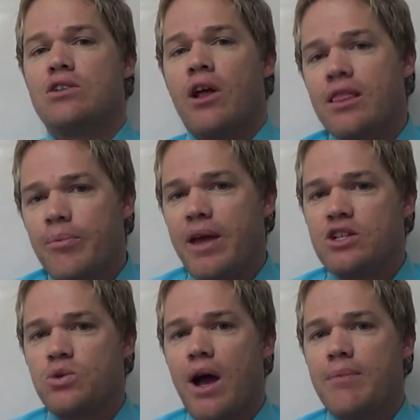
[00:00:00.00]
not the
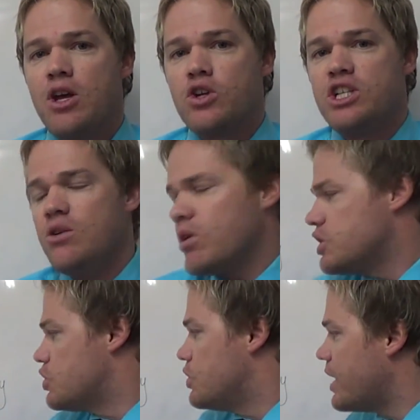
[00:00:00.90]
best way, because he
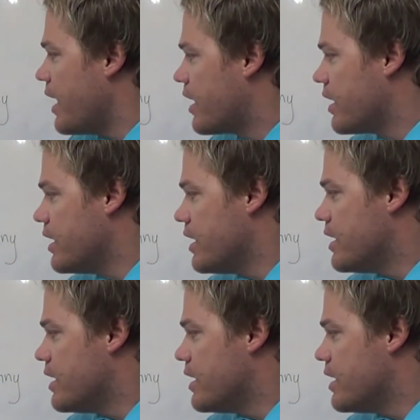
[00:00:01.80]
wants to take